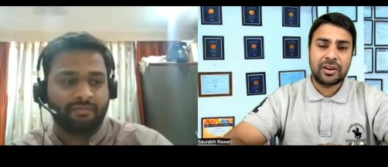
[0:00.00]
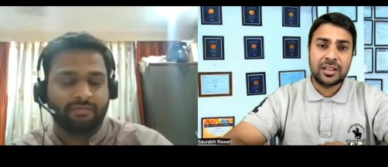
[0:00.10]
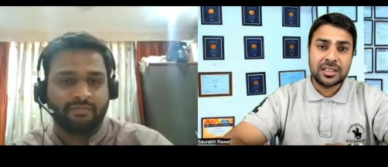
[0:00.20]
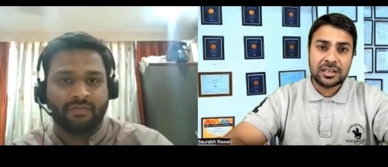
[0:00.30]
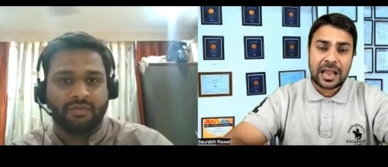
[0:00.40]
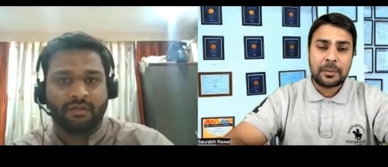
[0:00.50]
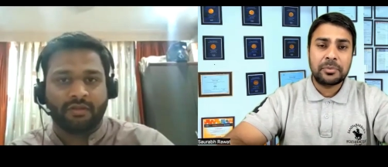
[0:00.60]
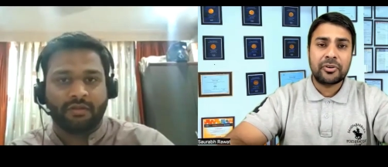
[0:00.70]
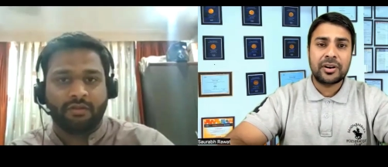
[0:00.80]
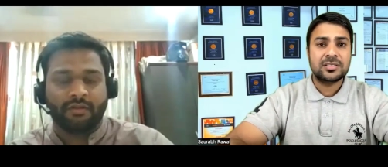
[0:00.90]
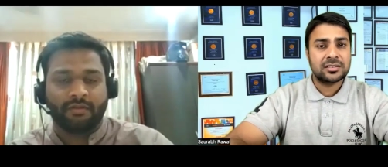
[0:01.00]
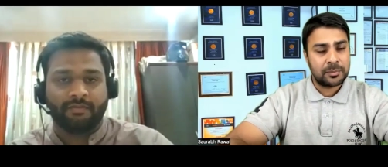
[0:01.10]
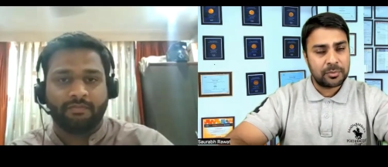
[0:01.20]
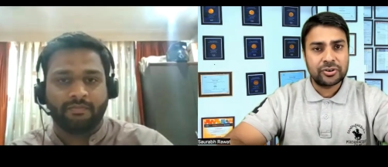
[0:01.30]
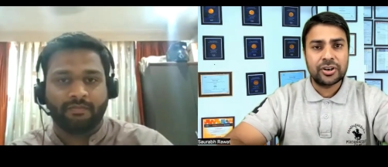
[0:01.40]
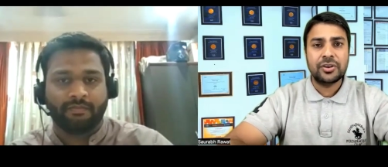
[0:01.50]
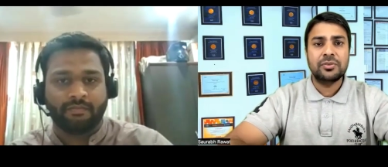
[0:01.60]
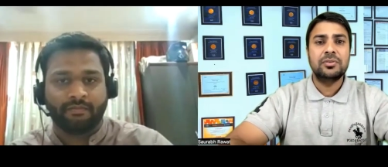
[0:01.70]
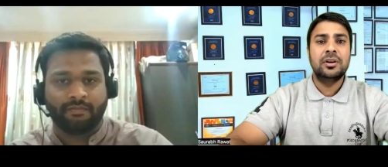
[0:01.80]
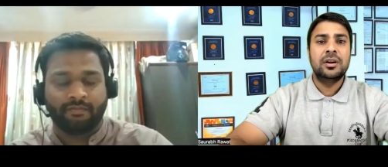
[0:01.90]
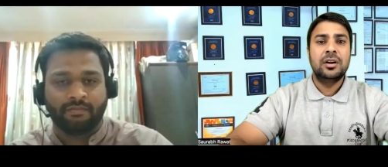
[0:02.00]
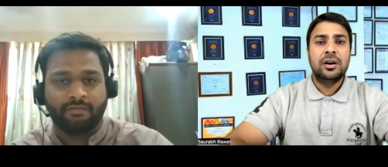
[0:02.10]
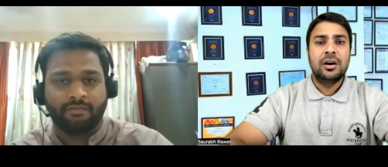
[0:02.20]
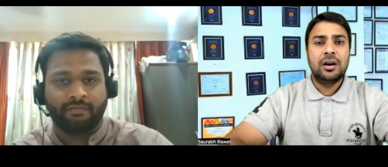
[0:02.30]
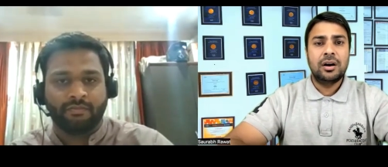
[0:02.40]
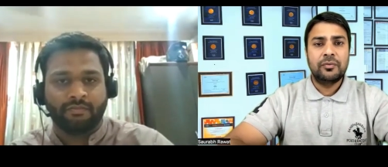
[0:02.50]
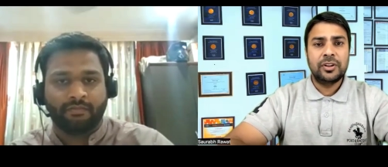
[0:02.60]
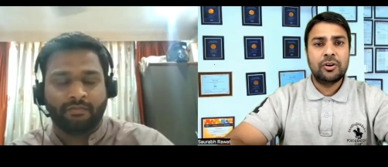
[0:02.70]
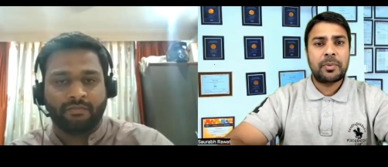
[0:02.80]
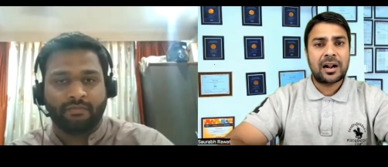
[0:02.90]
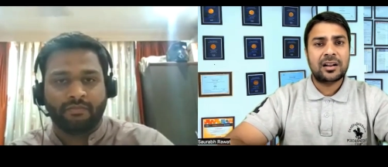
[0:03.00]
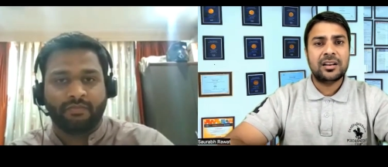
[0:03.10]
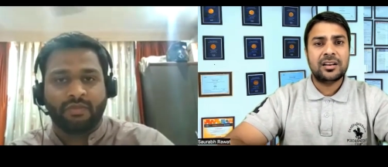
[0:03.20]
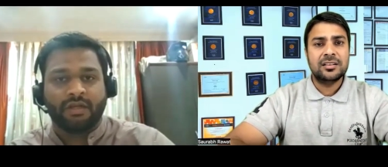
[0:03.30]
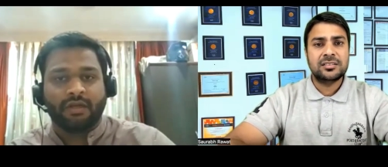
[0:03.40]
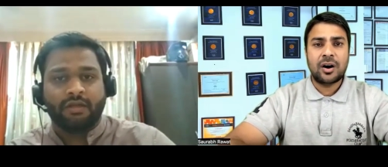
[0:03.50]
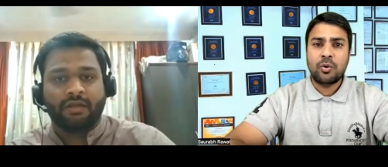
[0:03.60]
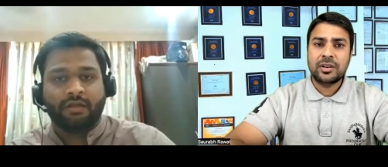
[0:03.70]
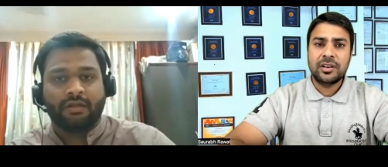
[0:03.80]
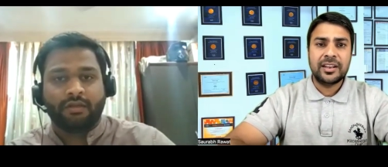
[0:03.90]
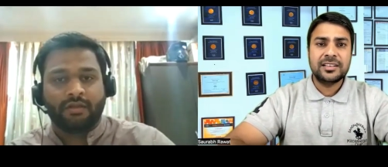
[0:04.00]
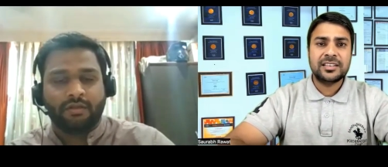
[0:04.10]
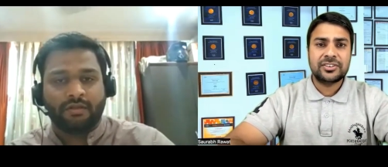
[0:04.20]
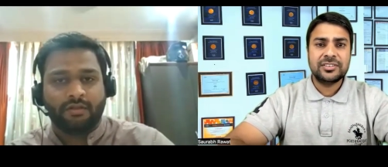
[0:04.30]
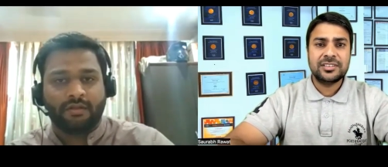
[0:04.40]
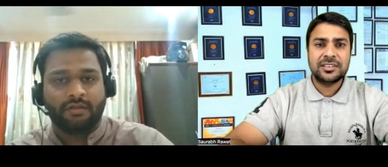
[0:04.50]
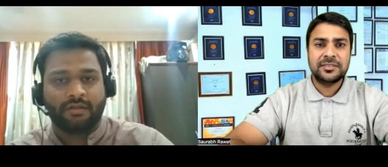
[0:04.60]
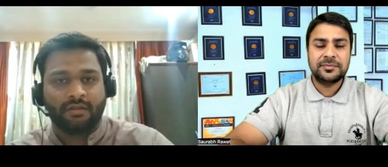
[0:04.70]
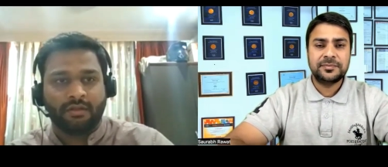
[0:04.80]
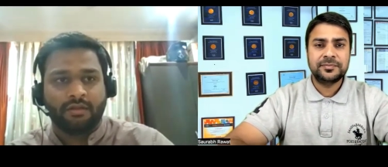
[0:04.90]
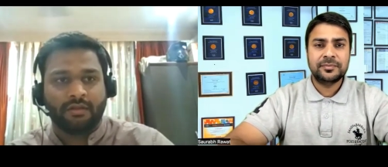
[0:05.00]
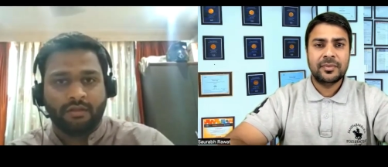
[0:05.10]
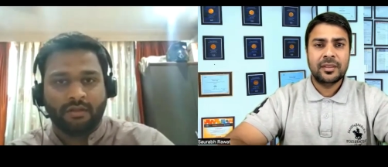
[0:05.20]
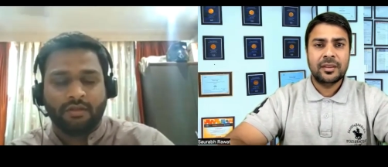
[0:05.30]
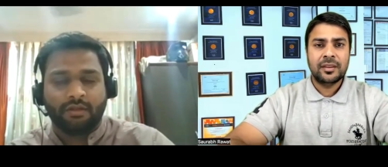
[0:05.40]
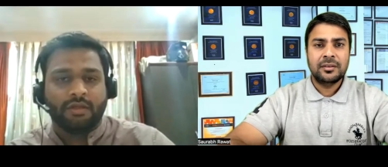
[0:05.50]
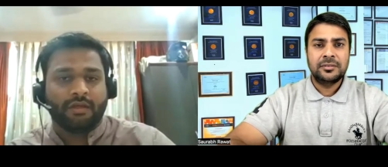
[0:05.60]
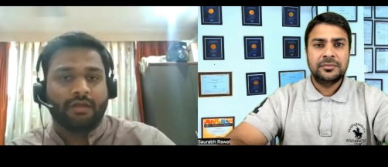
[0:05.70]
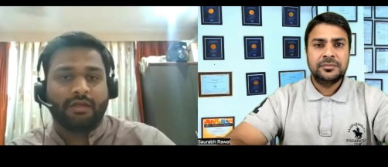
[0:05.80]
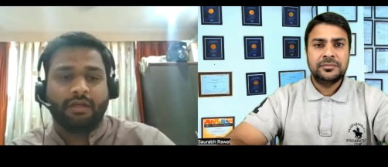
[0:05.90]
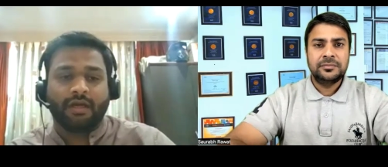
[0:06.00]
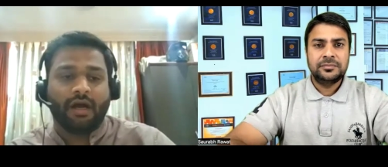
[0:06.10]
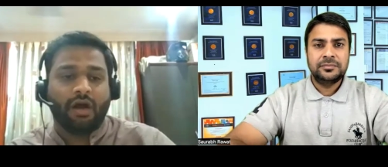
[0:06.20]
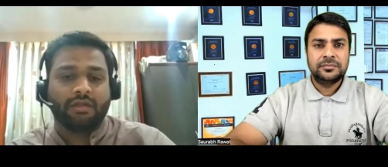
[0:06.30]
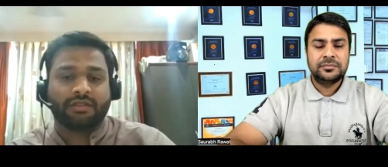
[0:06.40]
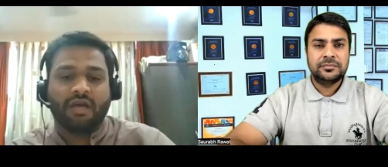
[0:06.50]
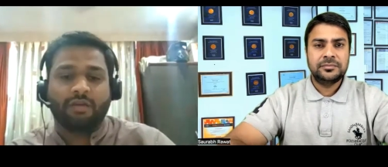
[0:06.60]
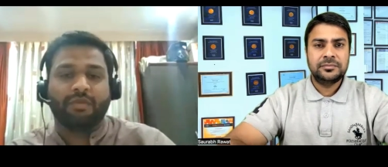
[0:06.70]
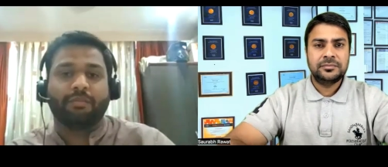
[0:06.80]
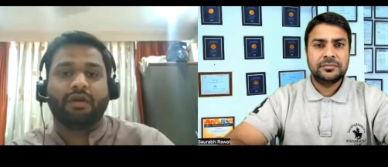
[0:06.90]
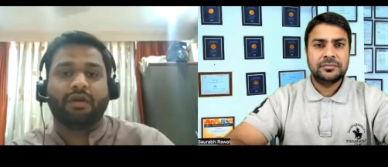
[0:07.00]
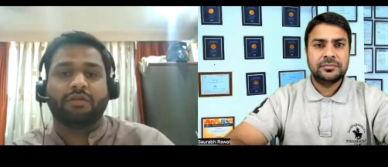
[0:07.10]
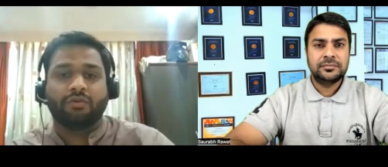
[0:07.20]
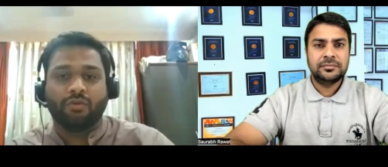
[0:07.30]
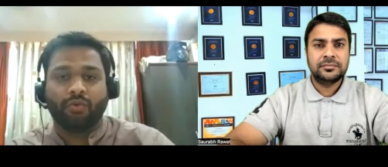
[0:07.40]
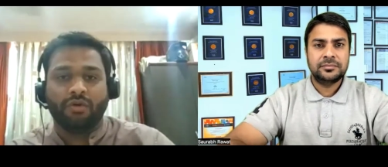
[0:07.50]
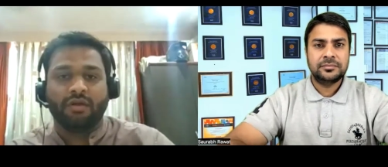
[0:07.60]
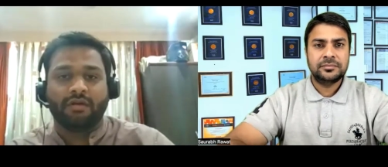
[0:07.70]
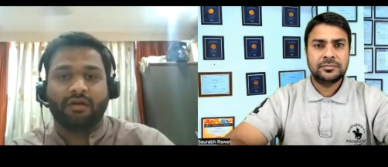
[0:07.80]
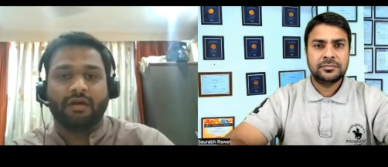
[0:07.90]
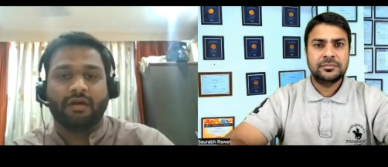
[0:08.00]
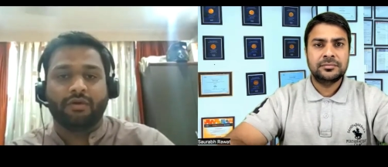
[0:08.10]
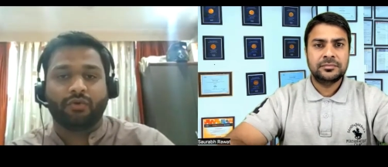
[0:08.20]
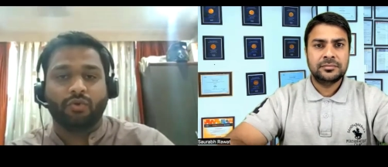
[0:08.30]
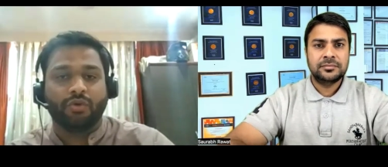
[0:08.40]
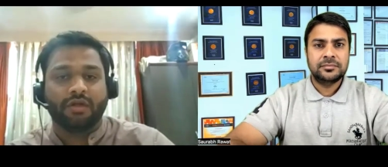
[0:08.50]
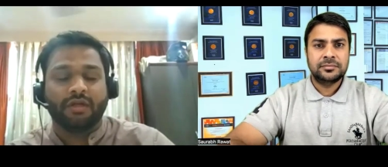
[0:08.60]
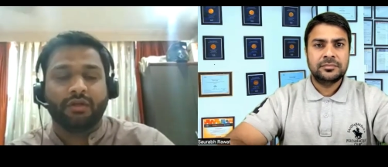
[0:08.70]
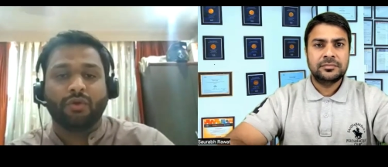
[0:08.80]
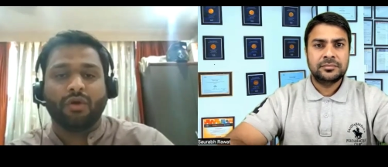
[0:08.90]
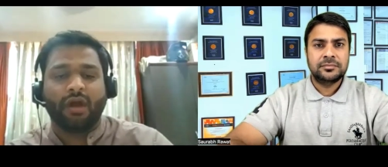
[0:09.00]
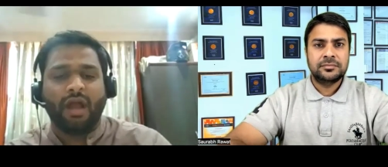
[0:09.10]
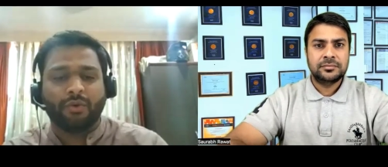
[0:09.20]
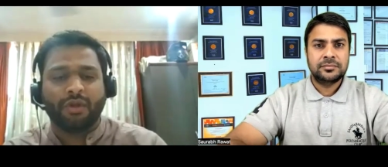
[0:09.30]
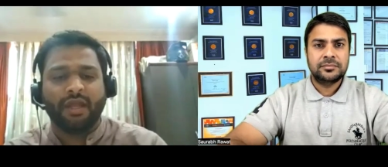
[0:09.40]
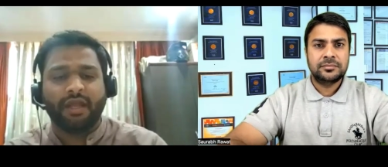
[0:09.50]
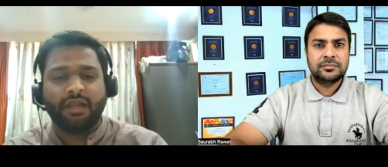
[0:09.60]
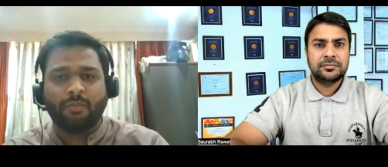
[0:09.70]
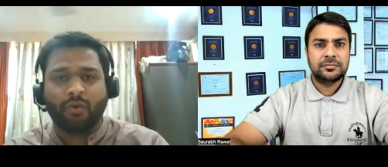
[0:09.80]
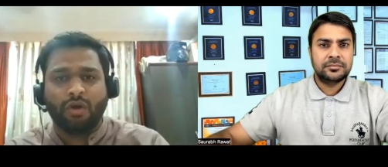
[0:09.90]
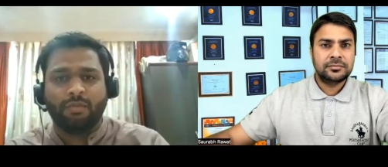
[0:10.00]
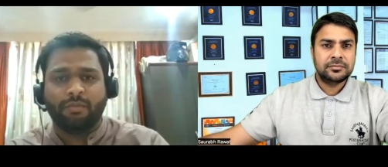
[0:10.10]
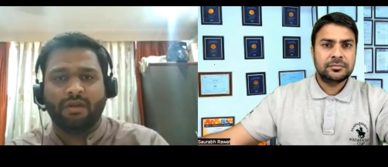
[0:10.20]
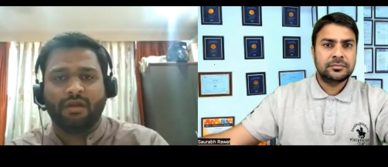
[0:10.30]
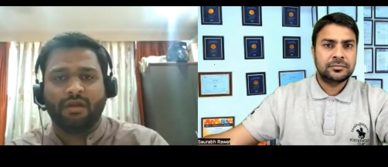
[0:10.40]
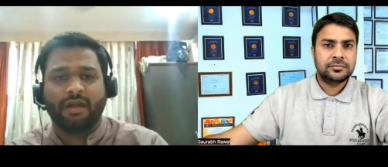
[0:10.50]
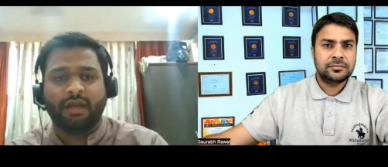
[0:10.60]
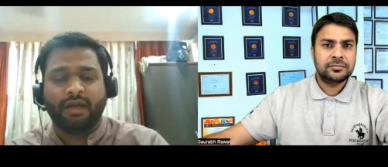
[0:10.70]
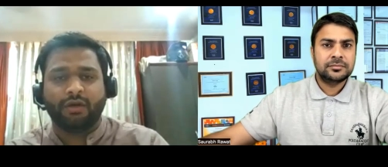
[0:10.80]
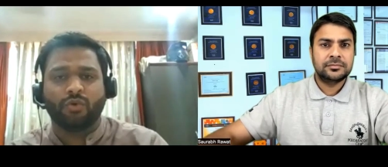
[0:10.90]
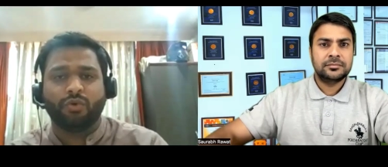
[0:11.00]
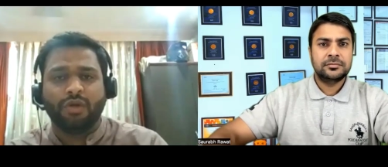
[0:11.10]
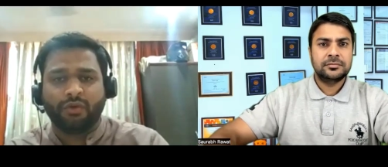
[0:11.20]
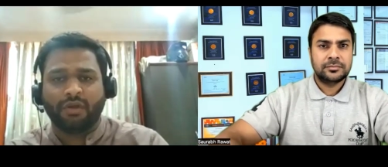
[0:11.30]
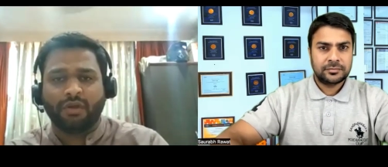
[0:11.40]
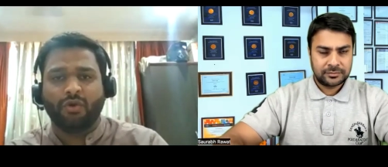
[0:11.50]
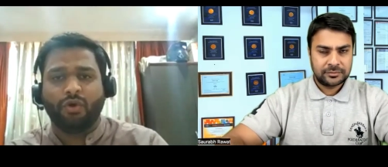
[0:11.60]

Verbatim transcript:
Speaker 1: and lab trainers supported you with your practical doubt clearing sessions?
Speaker 2: Yeah, all staff members are good. To you have to any problem related to networking